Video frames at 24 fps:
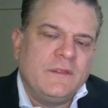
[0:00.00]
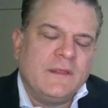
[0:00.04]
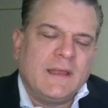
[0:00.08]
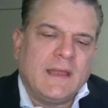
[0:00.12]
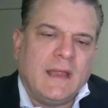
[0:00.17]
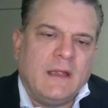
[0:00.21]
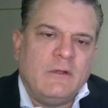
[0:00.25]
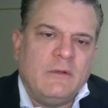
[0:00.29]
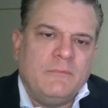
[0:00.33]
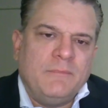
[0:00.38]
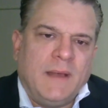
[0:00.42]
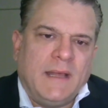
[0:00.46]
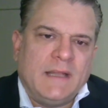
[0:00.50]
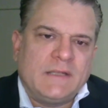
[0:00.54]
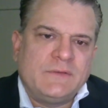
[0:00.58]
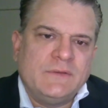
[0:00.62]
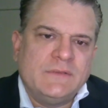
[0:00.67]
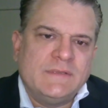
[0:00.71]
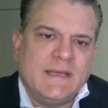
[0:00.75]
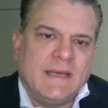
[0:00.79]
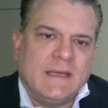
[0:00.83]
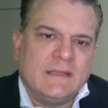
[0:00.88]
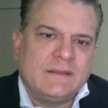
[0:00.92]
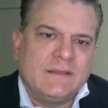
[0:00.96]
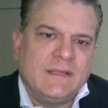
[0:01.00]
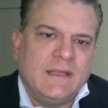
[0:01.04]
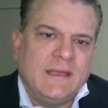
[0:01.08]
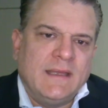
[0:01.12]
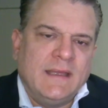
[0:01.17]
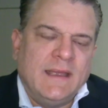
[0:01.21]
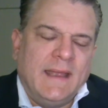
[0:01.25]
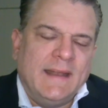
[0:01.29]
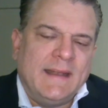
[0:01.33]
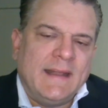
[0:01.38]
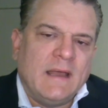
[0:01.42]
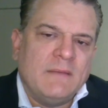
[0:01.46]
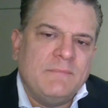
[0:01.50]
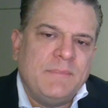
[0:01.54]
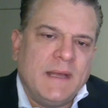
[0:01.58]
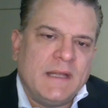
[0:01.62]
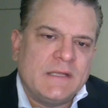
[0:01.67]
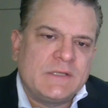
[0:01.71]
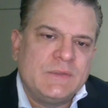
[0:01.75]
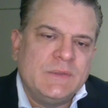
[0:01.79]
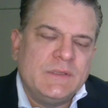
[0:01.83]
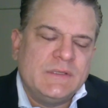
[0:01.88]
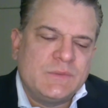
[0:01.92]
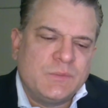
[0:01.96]
than current batteries out there. And our
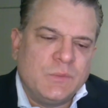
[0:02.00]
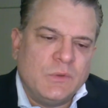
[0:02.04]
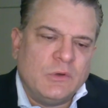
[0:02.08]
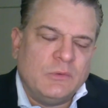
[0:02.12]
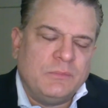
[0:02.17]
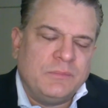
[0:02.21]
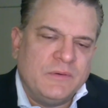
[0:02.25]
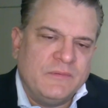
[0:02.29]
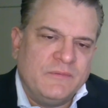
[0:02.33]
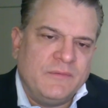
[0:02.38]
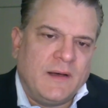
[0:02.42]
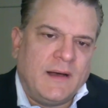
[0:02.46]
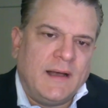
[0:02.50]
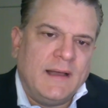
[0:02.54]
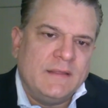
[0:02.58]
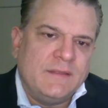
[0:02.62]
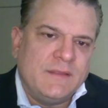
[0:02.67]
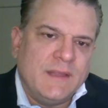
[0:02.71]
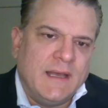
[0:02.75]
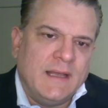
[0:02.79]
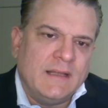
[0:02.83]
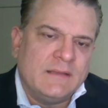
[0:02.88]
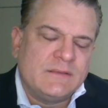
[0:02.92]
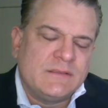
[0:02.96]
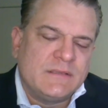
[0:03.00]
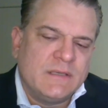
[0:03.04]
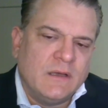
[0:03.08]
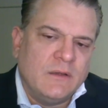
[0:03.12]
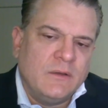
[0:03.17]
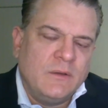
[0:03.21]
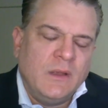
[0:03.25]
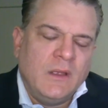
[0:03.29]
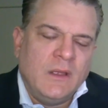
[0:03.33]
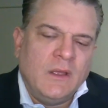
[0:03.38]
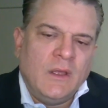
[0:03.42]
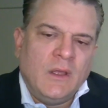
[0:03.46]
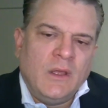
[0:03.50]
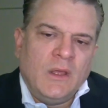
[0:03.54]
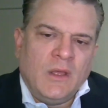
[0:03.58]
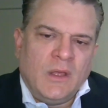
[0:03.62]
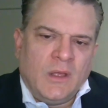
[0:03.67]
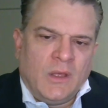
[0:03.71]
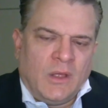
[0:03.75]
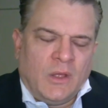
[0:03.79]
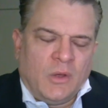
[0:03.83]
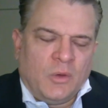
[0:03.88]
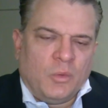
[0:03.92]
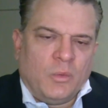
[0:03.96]
batteries will provide that. So
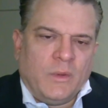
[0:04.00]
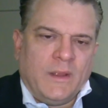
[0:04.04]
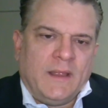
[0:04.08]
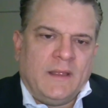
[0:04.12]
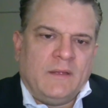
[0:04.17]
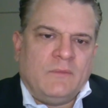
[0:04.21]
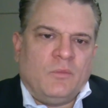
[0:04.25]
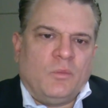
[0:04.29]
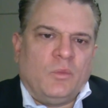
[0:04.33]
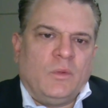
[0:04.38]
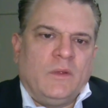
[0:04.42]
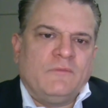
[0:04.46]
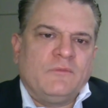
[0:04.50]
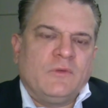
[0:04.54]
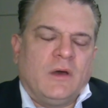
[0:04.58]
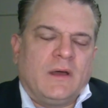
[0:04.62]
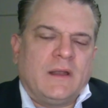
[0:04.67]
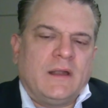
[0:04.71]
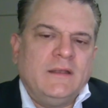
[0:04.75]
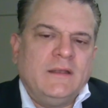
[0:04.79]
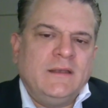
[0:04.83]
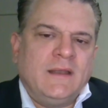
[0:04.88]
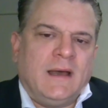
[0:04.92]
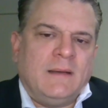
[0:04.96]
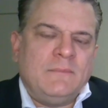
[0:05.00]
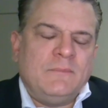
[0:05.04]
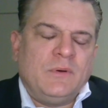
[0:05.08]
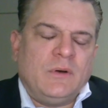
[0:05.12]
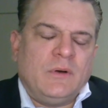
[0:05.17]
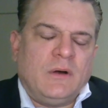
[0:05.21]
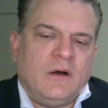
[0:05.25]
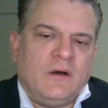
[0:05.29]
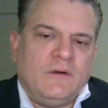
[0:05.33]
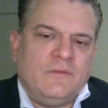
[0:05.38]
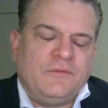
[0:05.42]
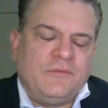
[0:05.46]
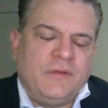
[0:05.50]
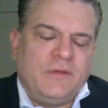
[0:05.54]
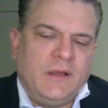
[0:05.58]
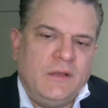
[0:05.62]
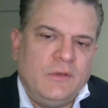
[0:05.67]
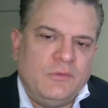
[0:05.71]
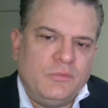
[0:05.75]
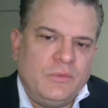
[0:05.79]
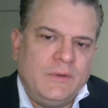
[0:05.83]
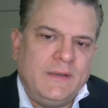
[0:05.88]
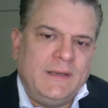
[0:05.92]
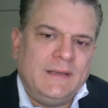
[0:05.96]
we've got a number of
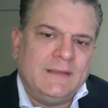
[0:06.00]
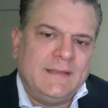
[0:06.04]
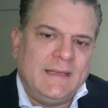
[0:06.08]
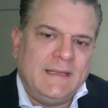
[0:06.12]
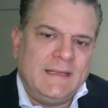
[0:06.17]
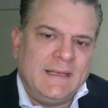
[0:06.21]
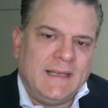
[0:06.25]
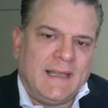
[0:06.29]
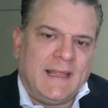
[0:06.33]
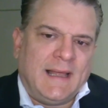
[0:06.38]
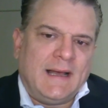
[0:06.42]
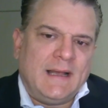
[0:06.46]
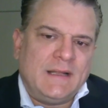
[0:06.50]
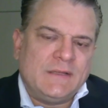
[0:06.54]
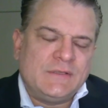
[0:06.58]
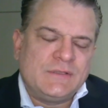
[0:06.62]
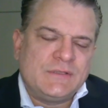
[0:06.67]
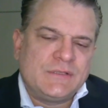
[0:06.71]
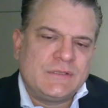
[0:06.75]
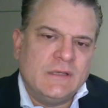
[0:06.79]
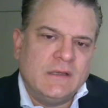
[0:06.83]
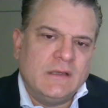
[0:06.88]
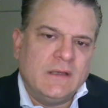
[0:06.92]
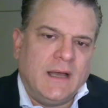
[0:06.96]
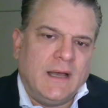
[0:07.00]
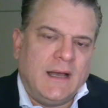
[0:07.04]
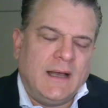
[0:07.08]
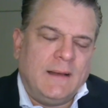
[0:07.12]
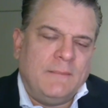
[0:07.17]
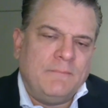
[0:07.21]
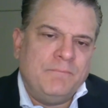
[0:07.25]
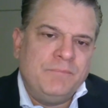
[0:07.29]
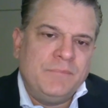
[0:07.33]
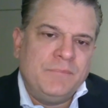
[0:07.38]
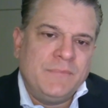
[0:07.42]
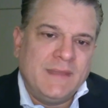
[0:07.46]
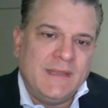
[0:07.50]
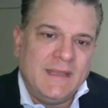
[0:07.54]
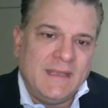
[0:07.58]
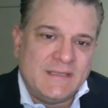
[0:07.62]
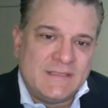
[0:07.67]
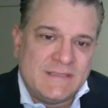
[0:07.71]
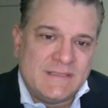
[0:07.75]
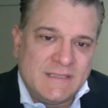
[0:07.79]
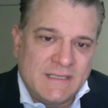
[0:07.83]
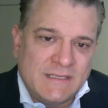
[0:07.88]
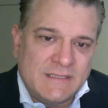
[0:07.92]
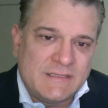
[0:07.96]
really large
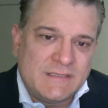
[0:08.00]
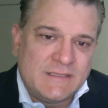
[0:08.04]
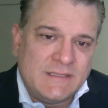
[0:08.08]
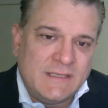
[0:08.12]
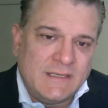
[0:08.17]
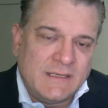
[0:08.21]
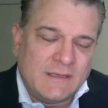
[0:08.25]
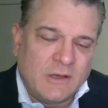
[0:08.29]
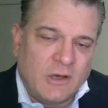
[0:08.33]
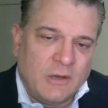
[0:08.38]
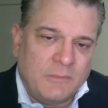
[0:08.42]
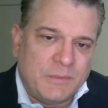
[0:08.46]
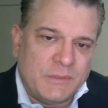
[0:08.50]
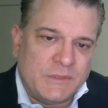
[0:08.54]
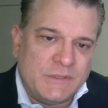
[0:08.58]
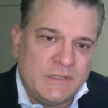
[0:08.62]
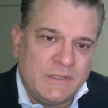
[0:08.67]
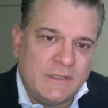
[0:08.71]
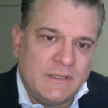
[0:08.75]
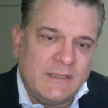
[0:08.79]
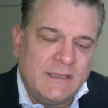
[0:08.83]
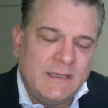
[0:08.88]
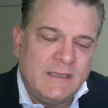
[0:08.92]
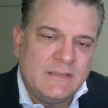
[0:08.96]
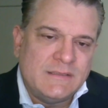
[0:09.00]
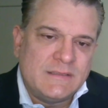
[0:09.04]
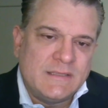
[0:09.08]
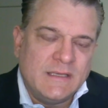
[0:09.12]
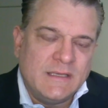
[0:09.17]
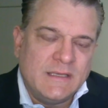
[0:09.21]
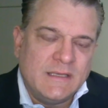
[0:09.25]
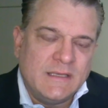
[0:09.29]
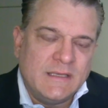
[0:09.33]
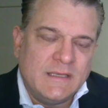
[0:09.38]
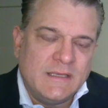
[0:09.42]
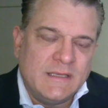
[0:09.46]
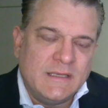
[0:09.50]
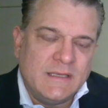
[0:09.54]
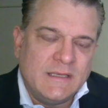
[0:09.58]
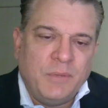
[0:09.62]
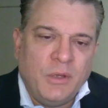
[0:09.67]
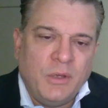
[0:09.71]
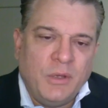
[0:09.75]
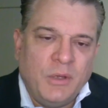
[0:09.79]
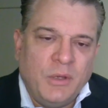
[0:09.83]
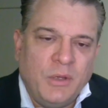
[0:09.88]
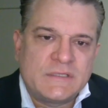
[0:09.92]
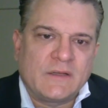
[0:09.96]
existing opportunities in
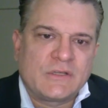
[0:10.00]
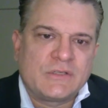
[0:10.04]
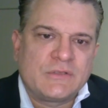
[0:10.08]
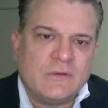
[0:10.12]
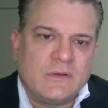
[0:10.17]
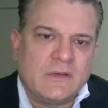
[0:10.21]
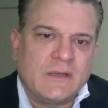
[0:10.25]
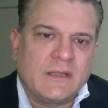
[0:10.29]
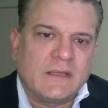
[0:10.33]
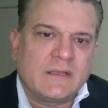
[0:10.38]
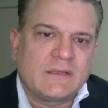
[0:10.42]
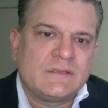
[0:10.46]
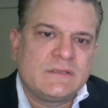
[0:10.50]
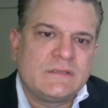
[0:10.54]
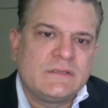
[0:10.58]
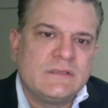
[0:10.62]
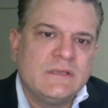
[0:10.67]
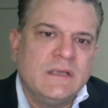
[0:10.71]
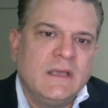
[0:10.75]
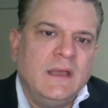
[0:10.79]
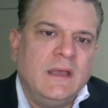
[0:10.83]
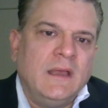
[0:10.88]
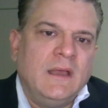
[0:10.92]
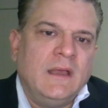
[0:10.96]
personal electronics,